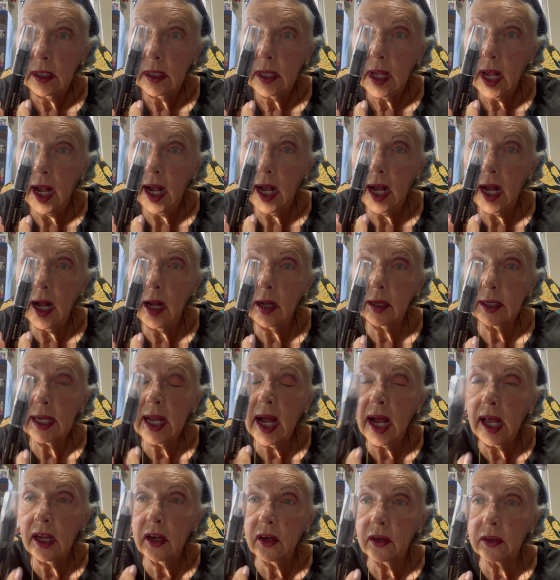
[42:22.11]

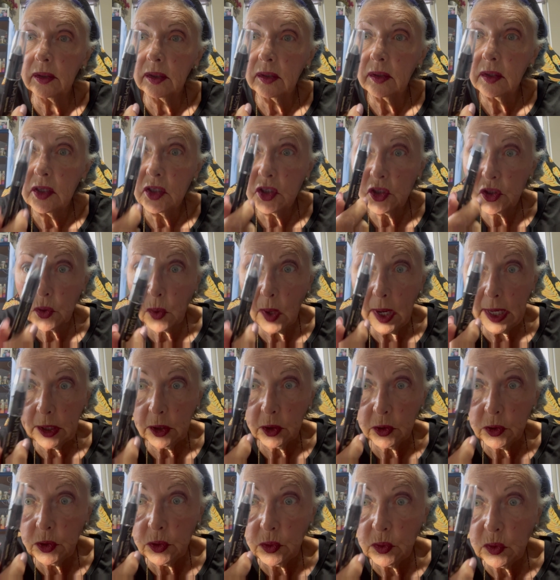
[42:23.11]
color, so I
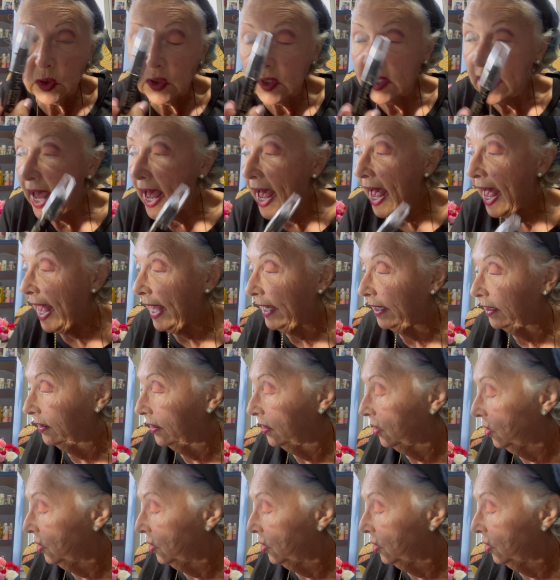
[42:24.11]
could use that.